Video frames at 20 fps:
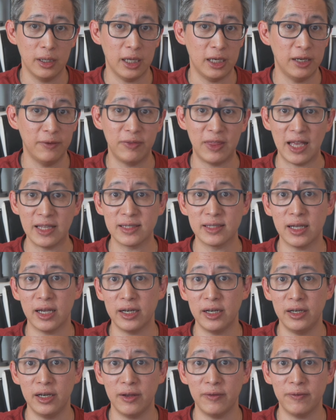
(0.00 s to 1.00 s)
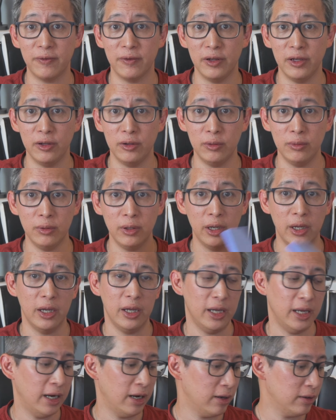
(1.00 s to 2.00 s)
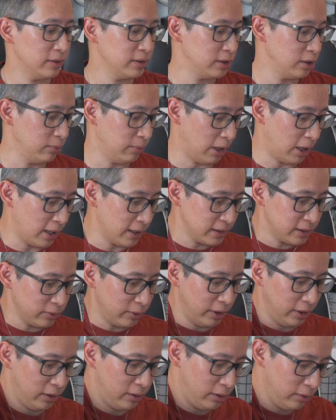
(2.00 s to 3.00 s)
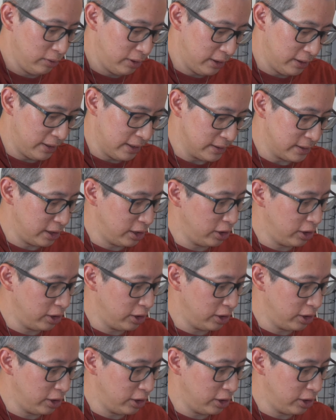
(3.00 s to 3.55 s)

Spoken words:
And if that's not enough for you, ArrowZoom also included this